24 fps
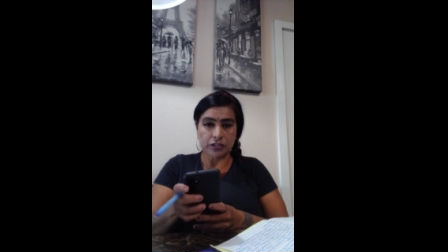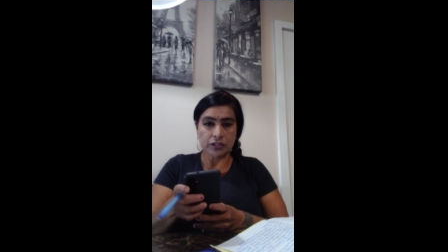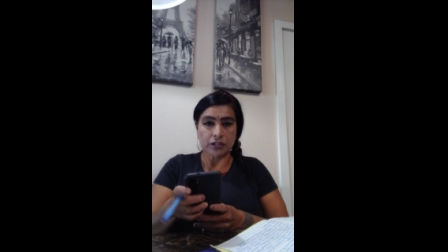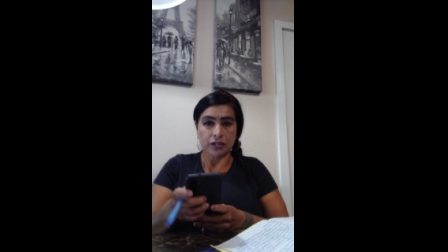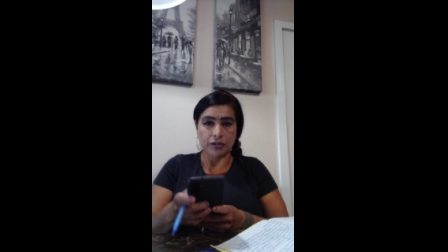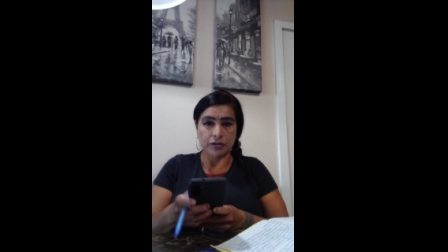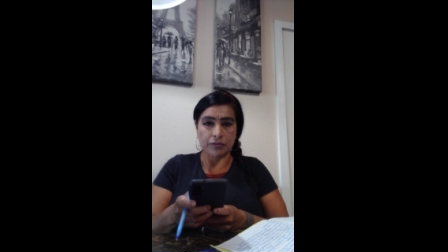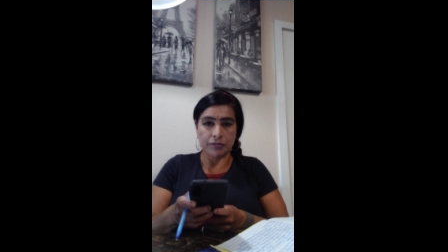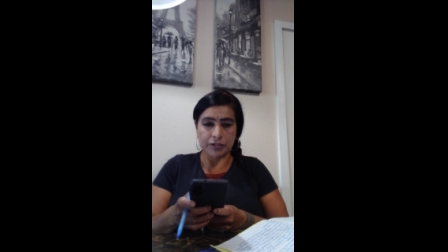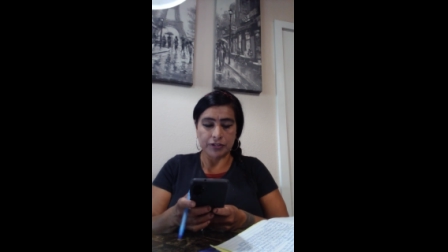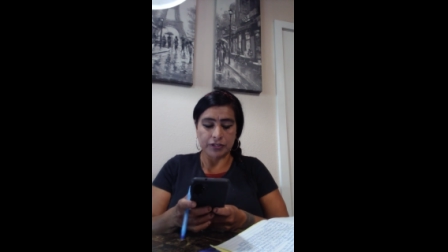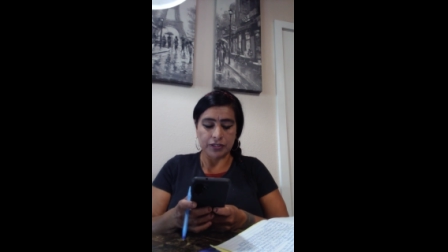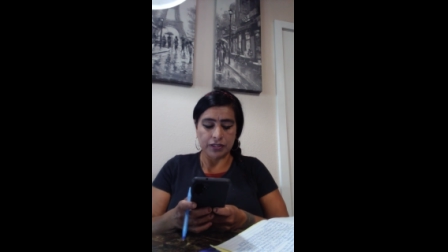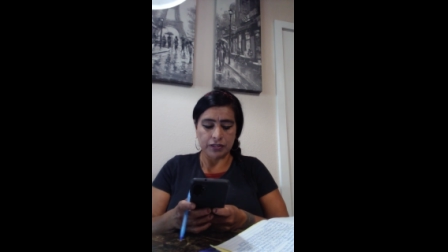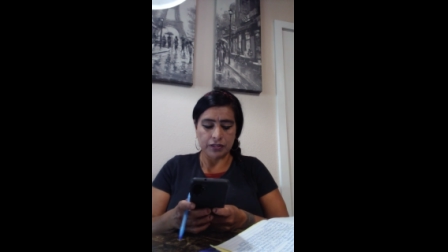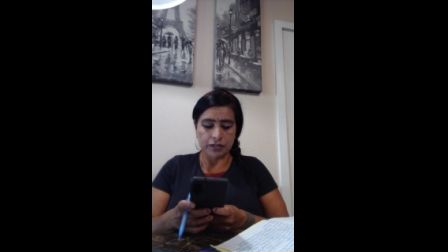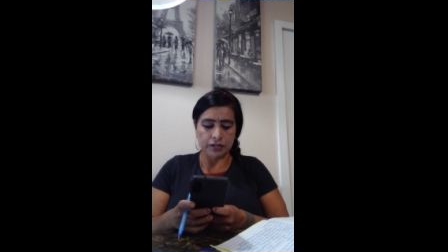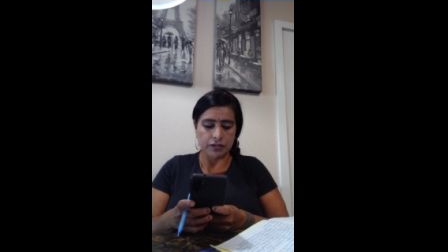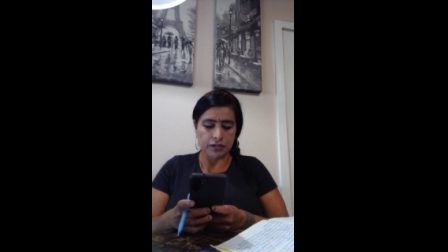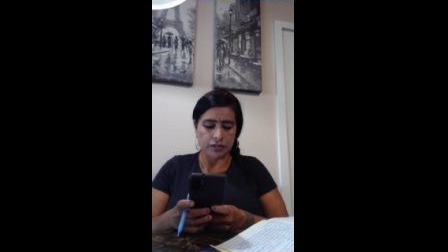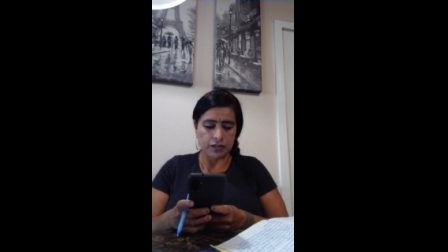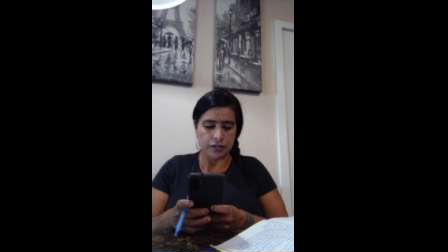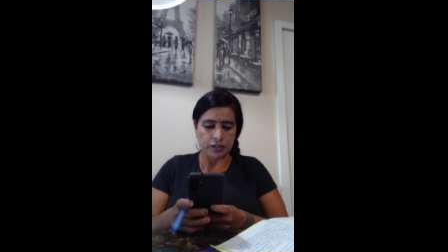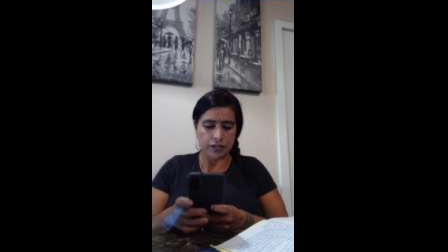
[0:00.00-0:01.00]
Sorry about that. I
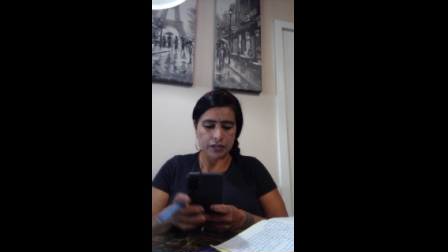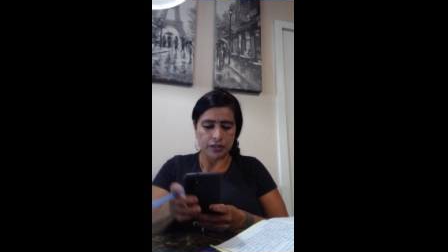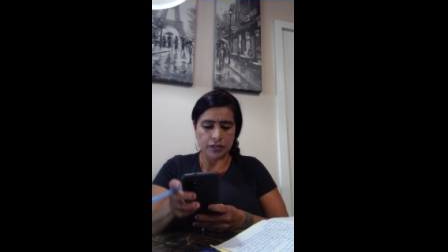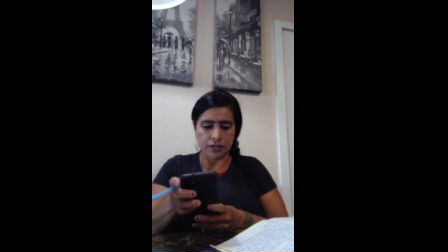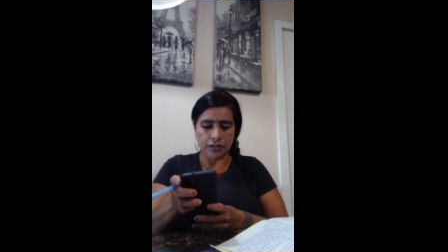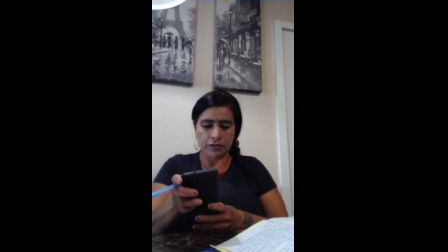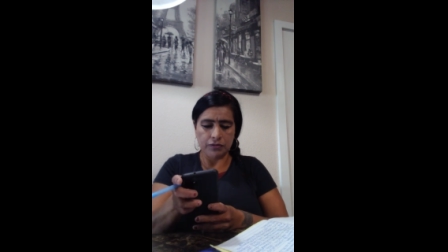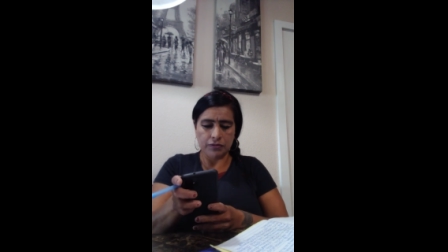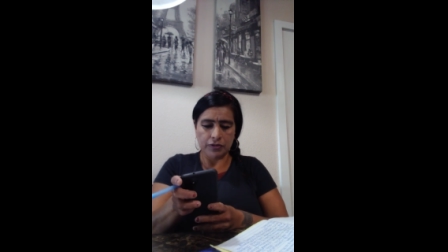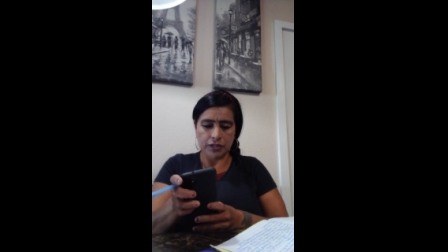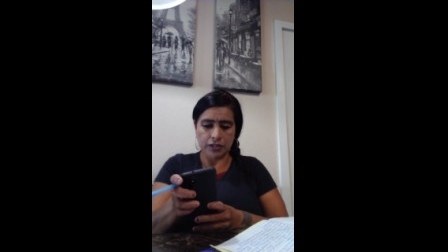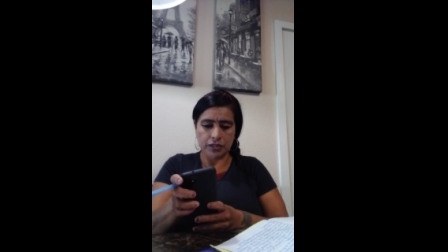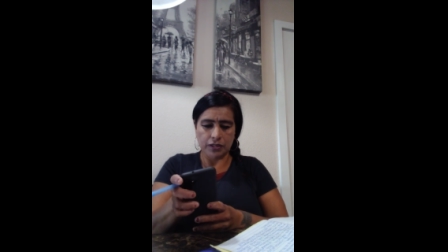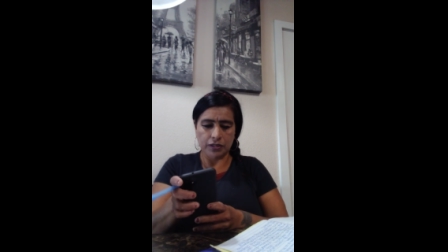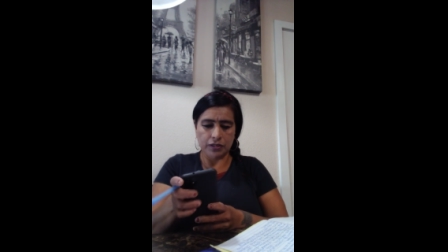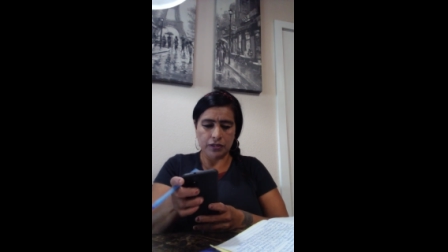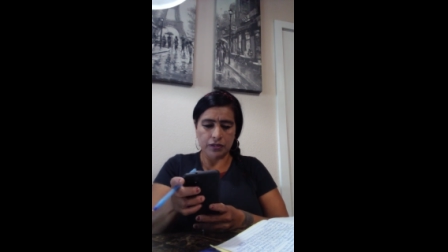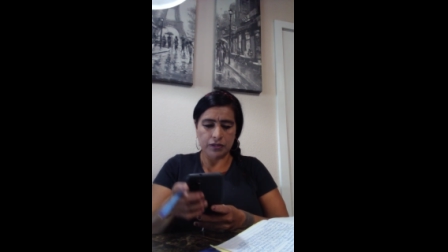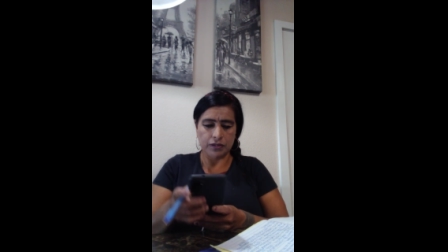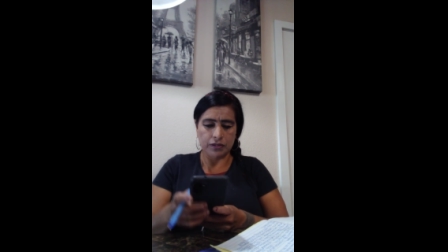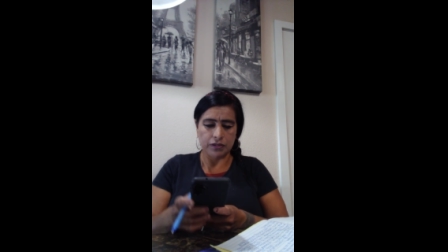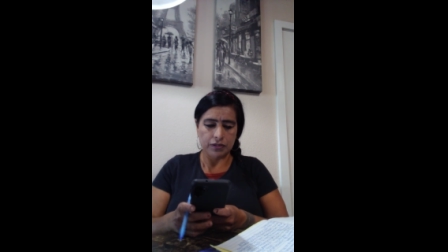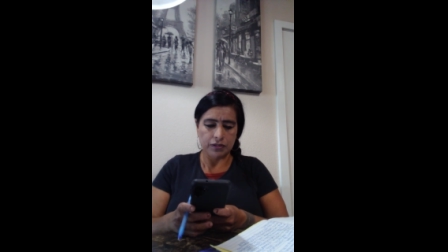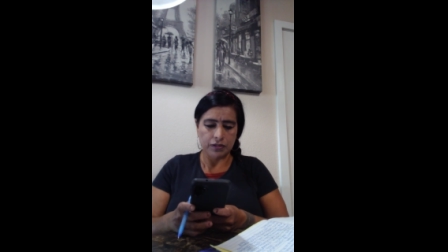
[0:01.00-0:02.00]
thought I had it
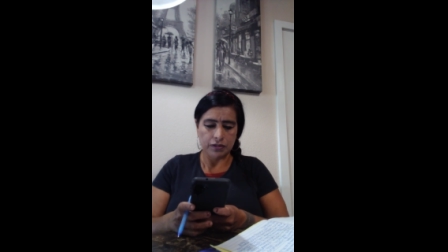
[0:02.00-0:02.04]
anyway.